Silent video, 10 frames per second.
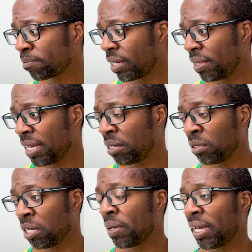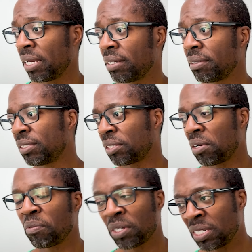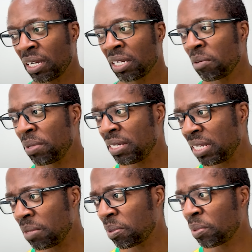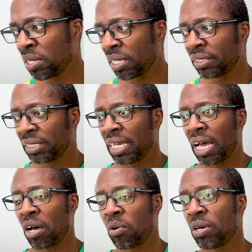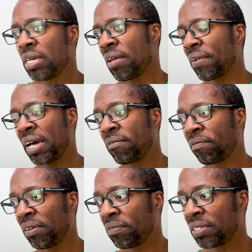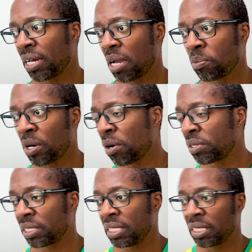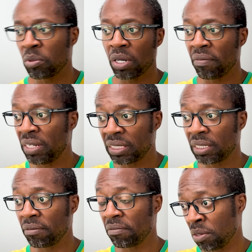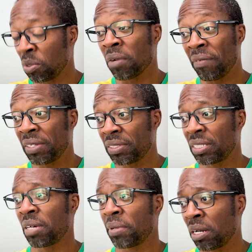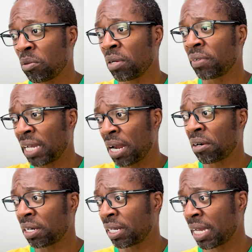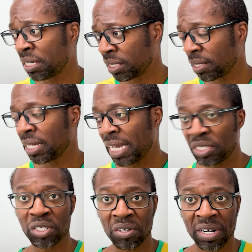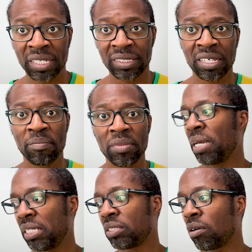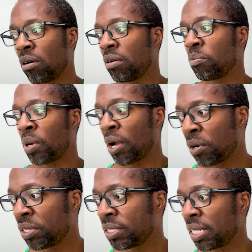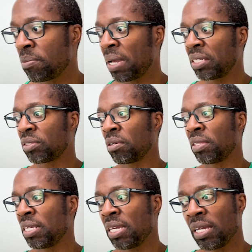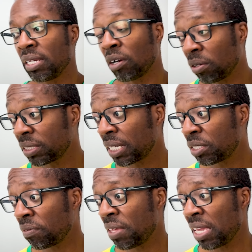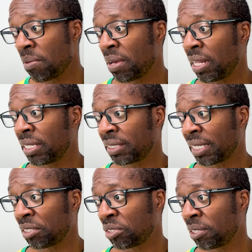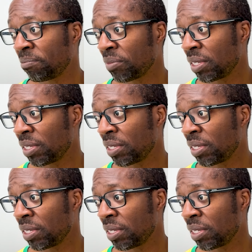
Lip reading: And then it'll go ahead. So I've dug in a bit deeper, but you can see how if I had 50 high priorities, it would have listed them and I would have categorized them based on priority, based on the content of the email, etc.